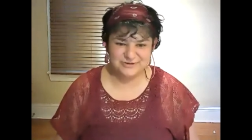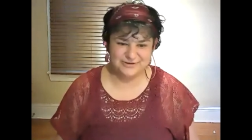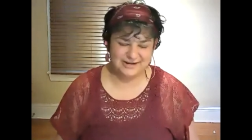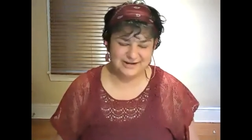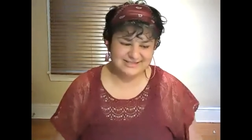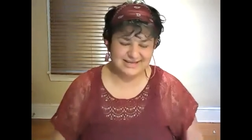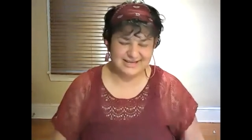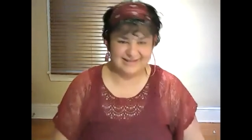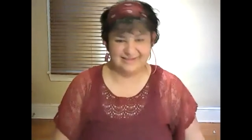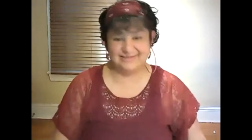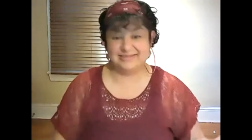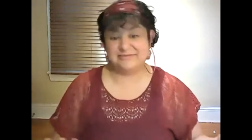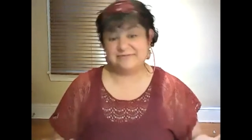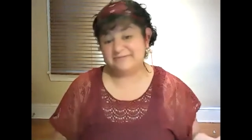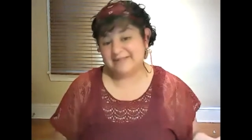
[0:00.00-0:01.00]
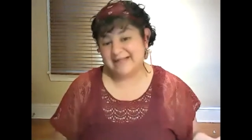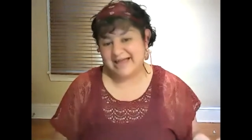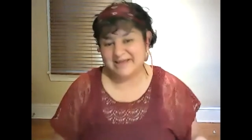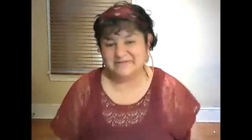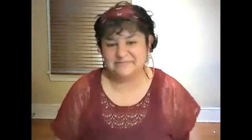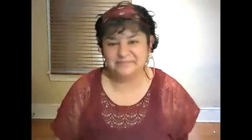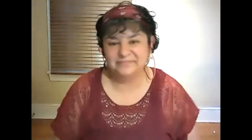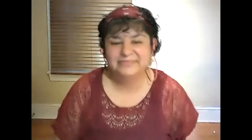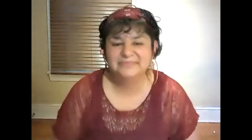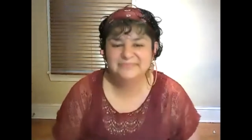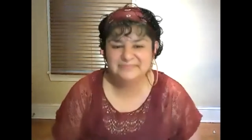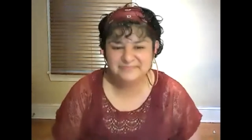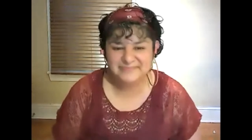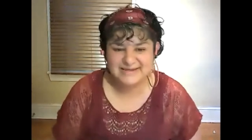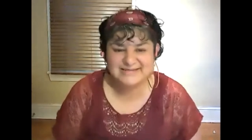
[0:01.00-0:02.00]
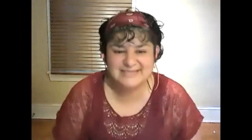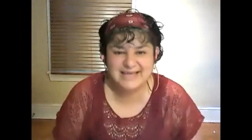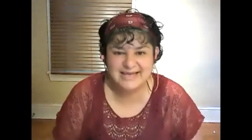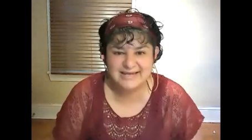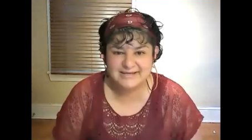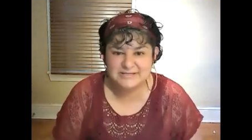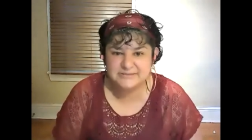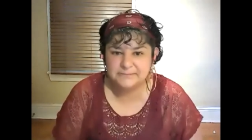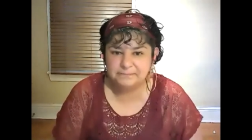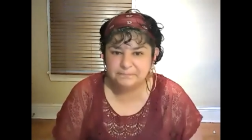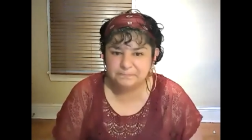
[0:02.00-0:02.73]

or as a healthy fly in my studies.